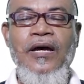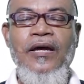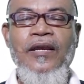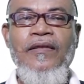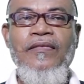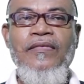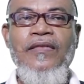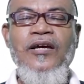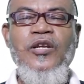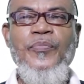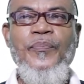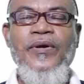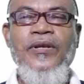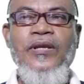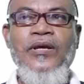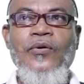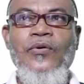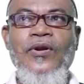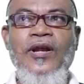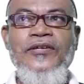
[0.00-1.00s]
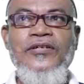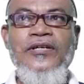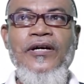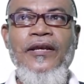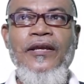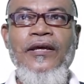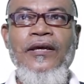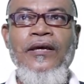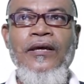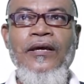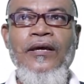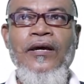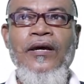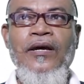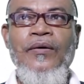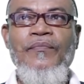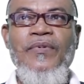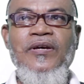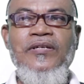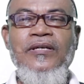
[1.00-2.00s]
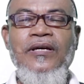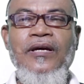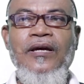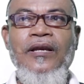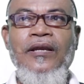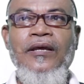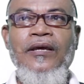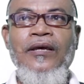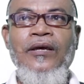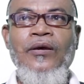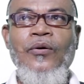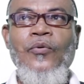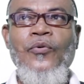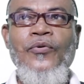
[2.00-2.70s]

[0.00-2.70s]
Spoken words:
And in that particular journey, basically,